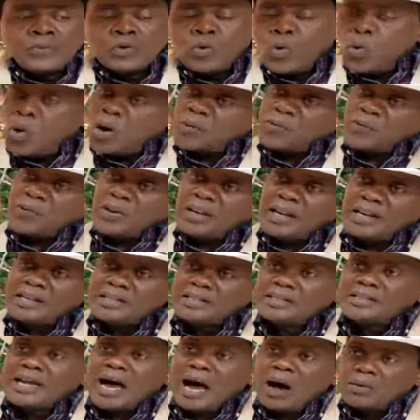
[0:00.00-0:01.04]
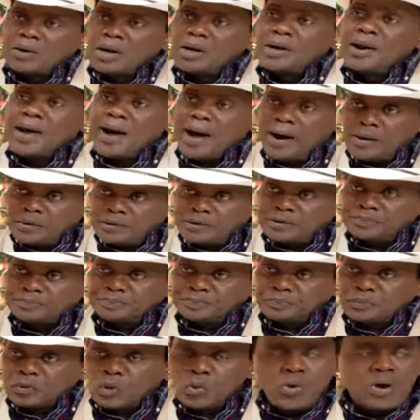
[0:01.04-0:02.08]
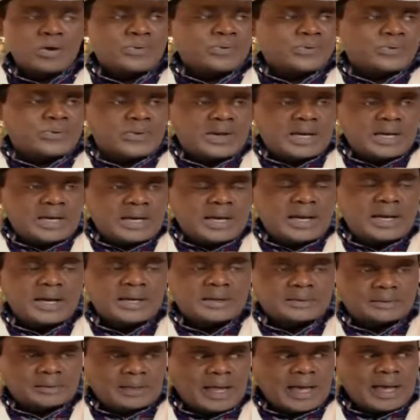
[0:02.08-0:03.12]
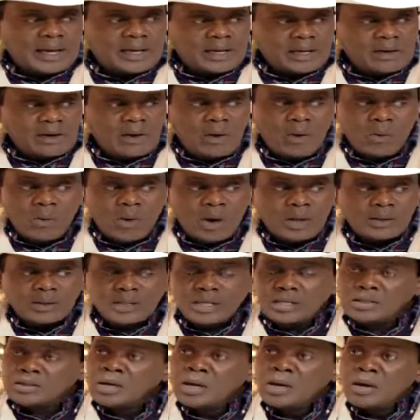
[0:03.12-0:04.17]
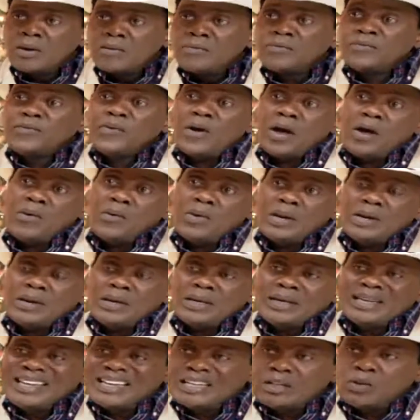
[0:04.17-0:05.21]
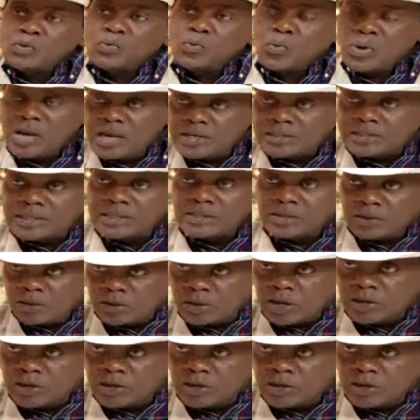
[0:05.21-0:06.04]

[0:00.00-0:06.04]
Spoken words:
who are feeling down and out. Who are feeling like, you know what, there's very little reason to